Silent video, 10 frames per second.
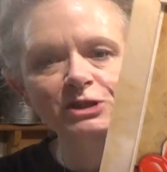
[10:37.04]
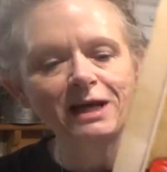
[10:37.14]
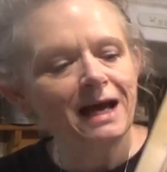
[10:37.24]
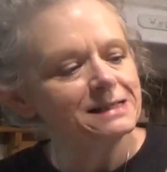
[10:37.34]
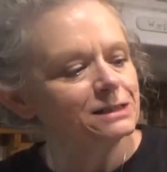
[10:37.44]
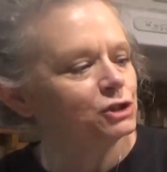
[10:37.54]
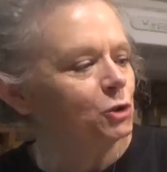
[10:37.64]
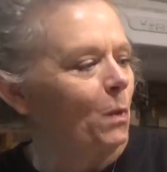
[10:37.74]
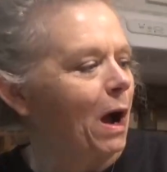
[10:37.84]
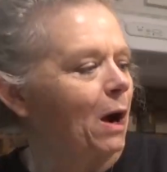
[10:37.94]
She has
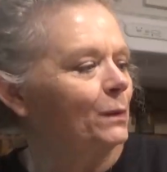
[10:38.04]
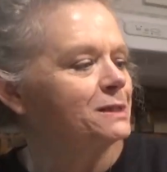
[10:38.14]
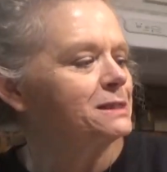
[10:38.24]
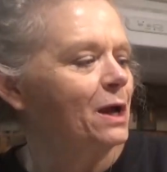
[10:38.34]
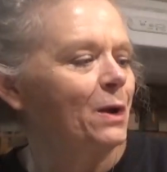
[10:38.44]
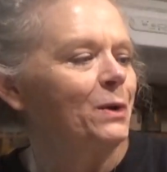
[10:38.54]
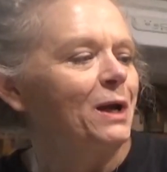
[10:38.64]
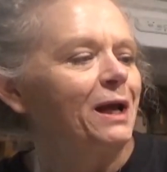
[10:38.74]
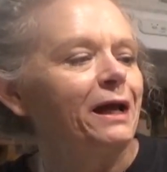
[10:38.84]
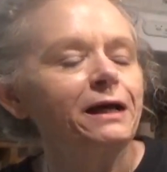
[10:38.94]
Chihuahua, so
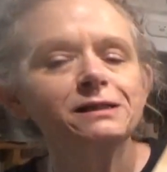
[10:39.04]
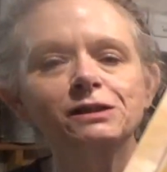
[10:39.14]
it's